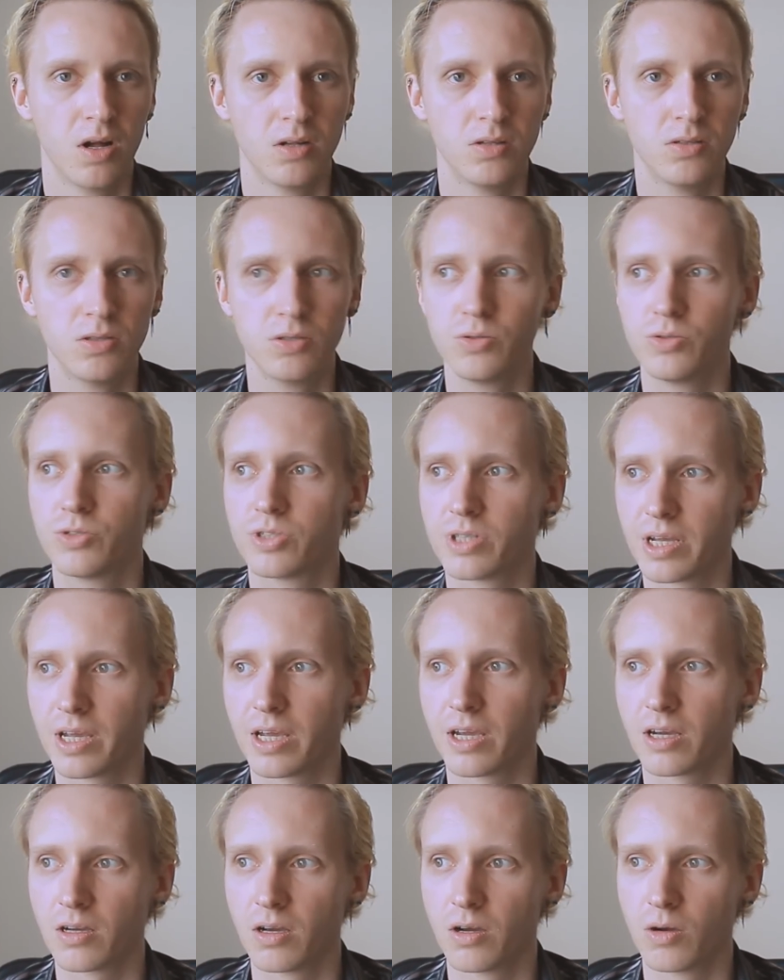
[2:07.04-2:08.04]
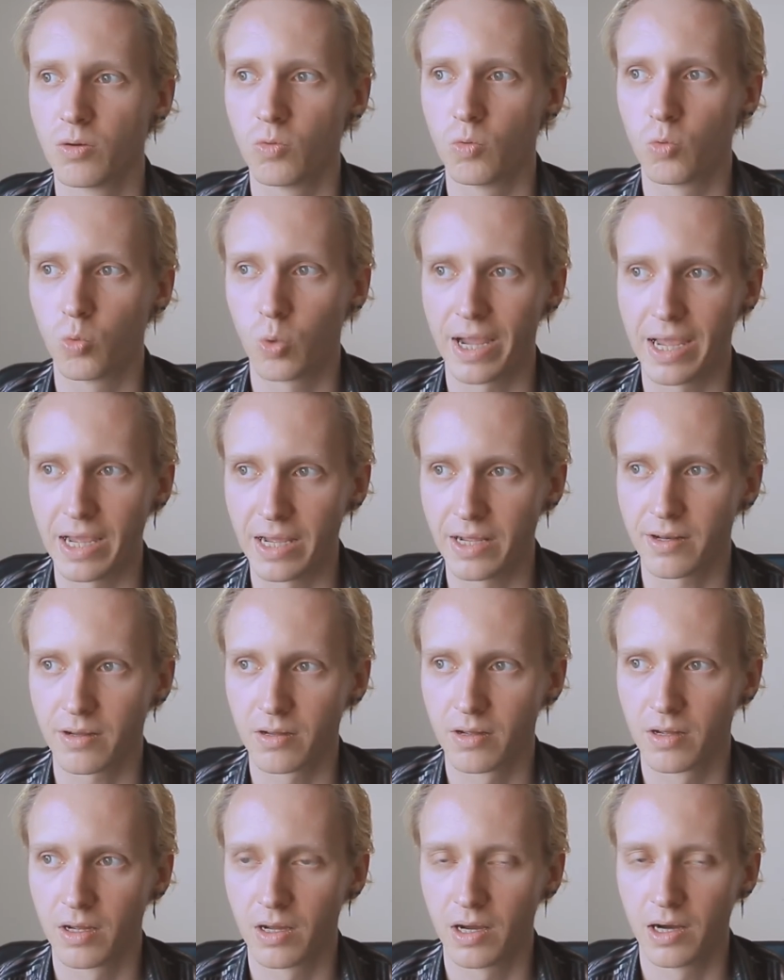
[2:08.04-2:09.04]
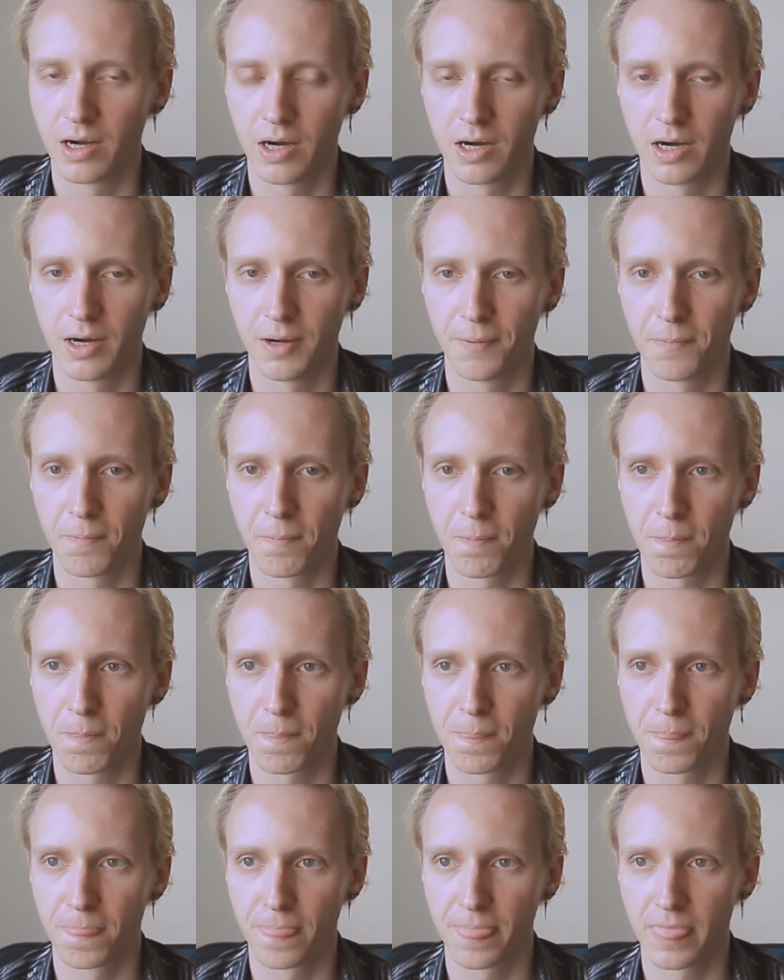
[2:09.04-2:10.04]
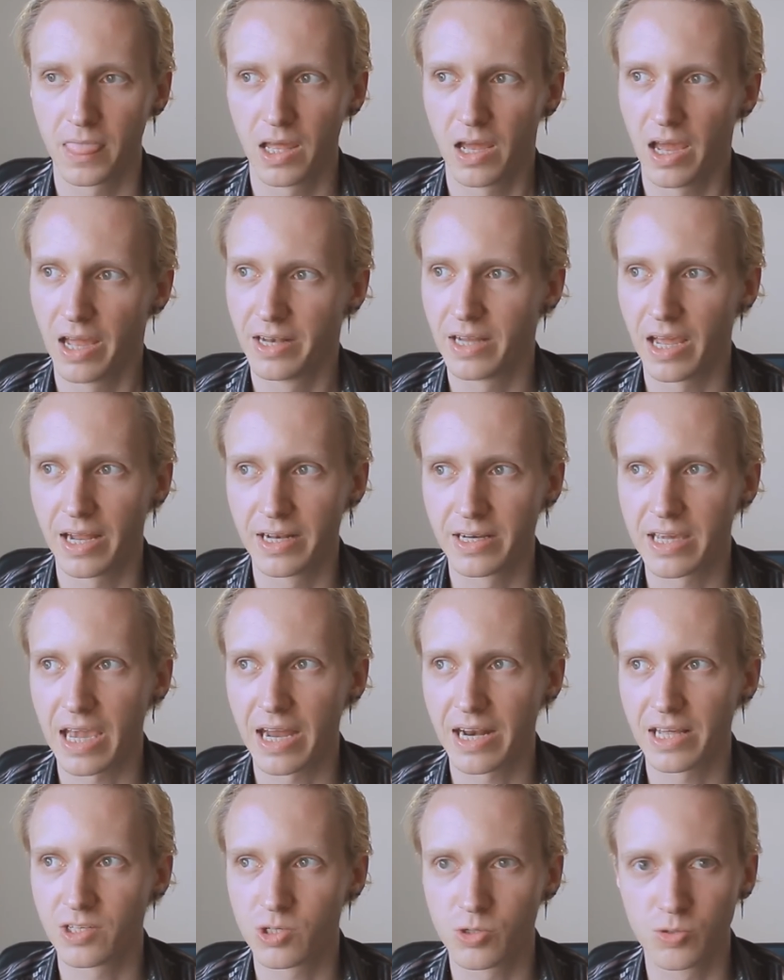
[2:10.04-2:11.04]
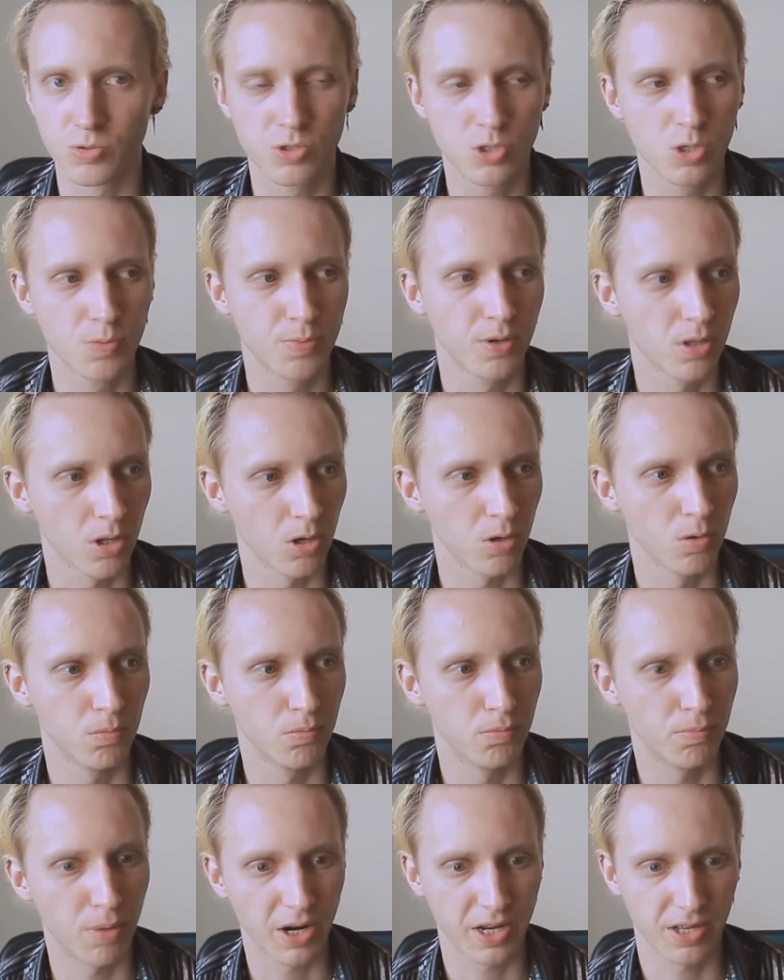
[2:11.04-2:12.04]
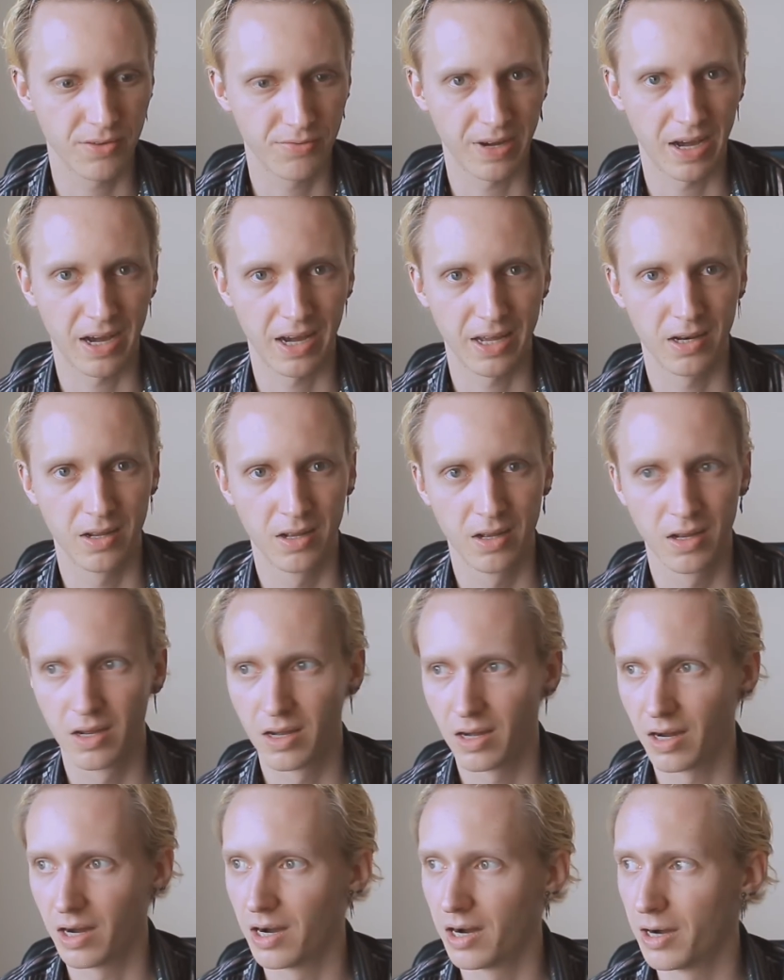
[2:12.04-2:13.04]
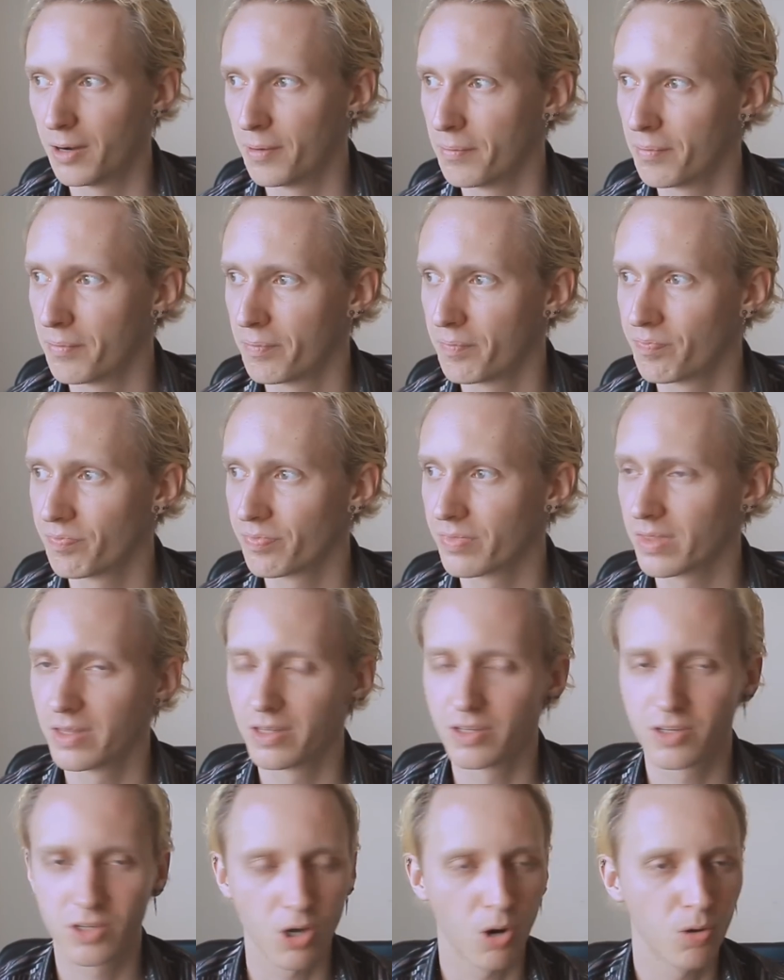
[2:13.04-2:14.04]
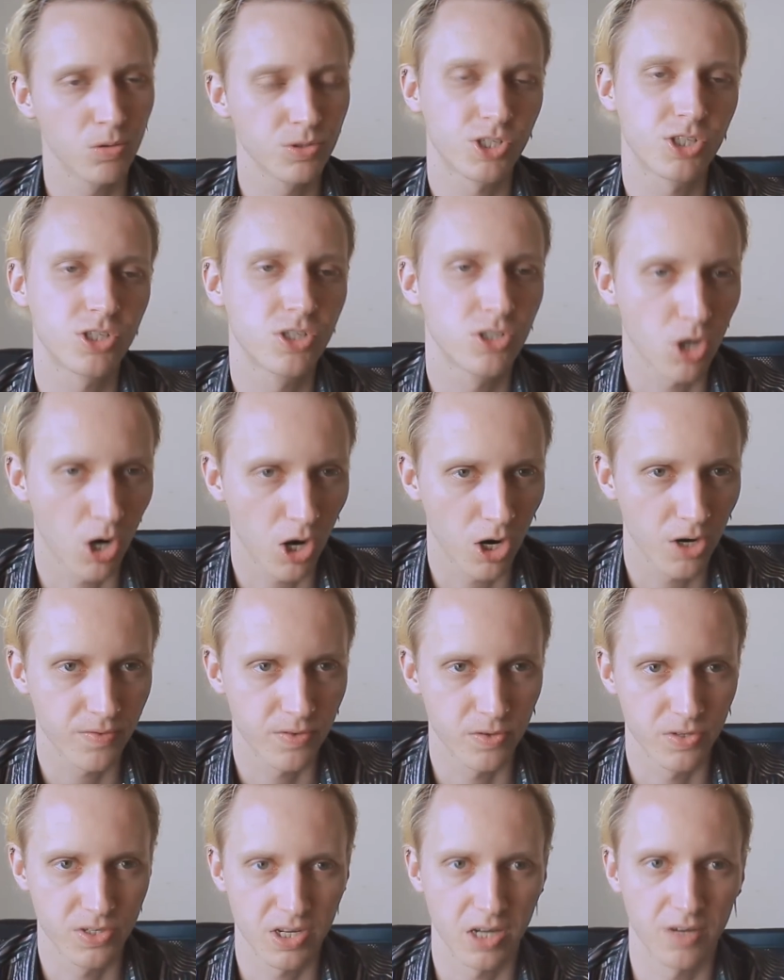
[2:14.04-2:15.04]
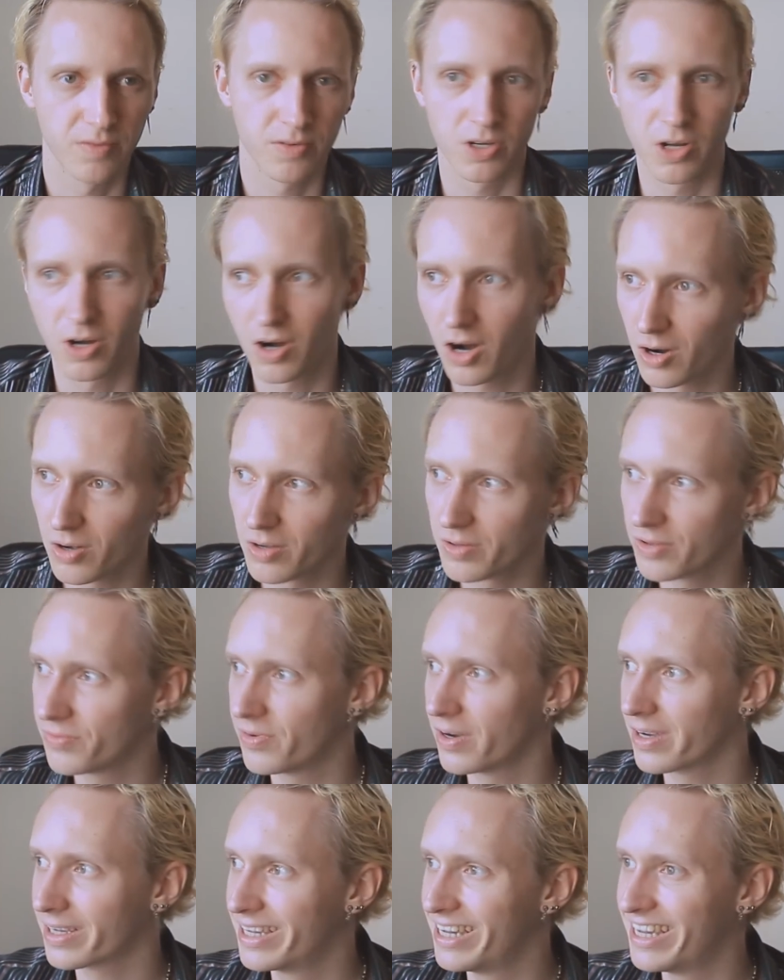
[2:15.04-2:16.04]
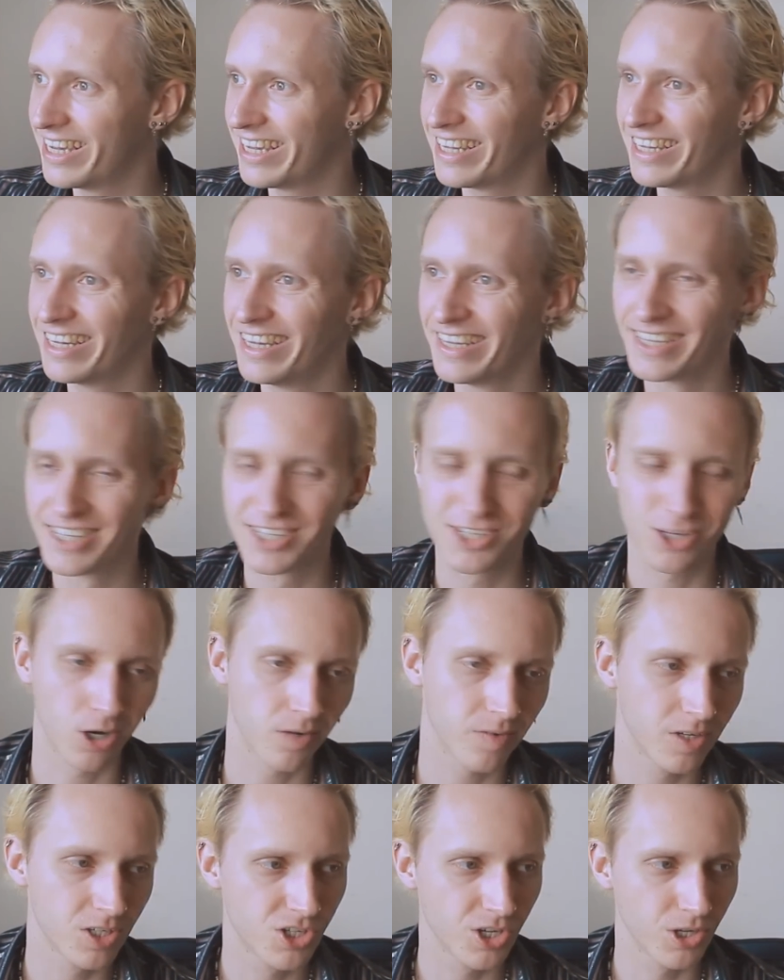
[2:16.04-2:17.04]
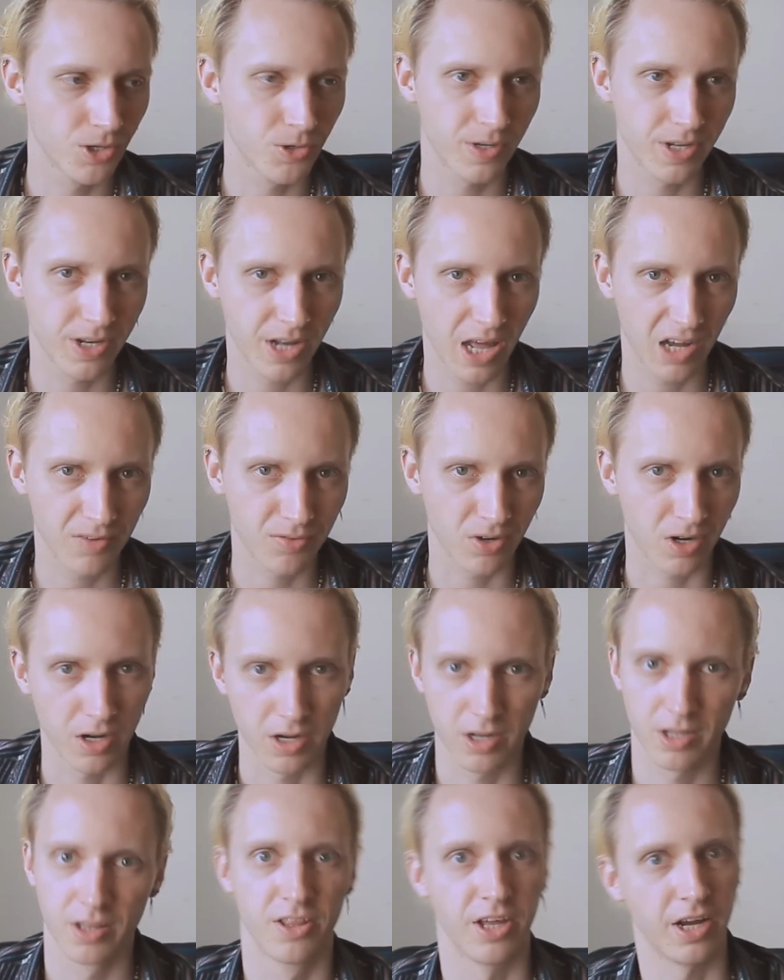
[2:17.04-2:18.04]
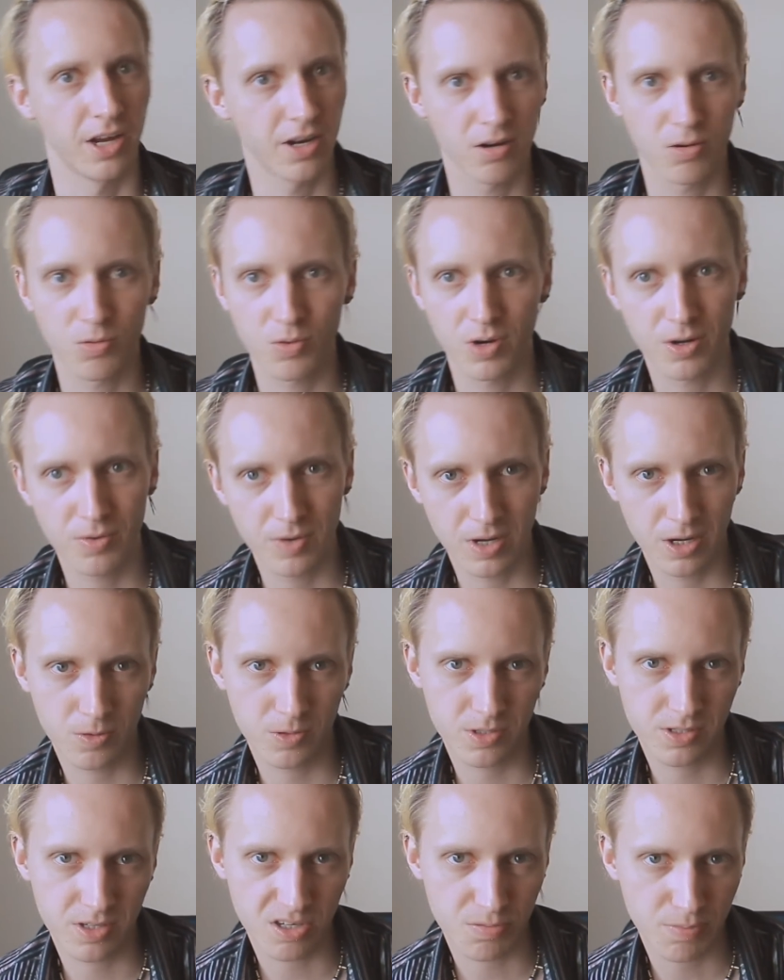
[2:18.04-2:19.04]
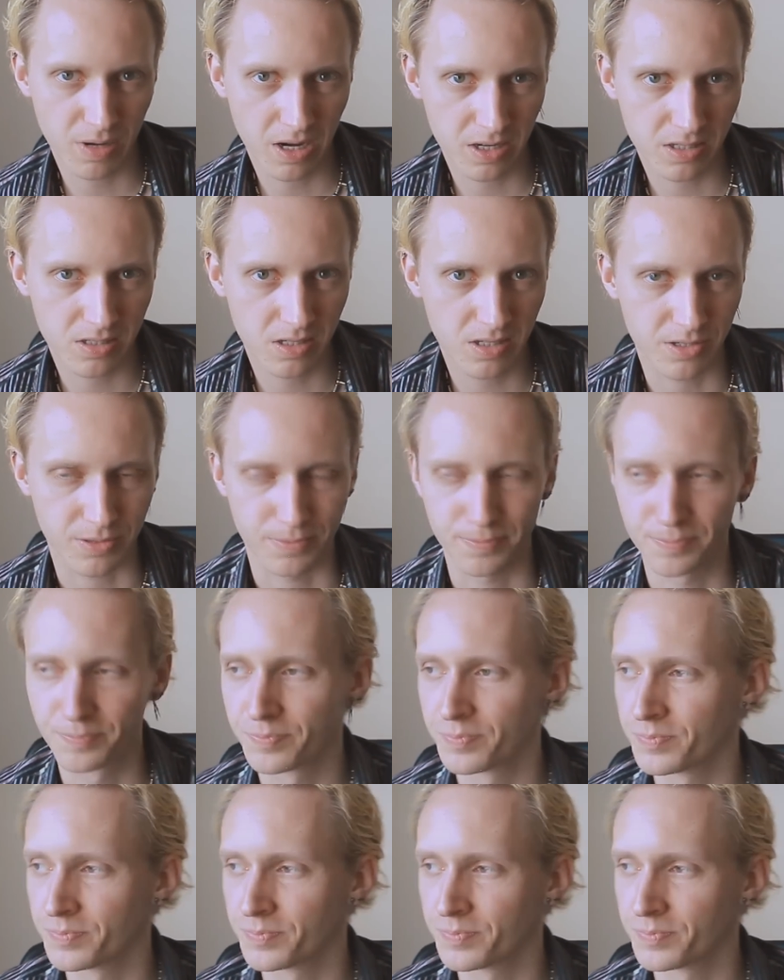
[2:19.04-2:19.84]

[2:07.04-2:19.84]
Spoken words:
losing weight and getting to super low body fat. Don't starve yourself. You know, all the fucking starving children in Africa, they don't run around with six-packs either.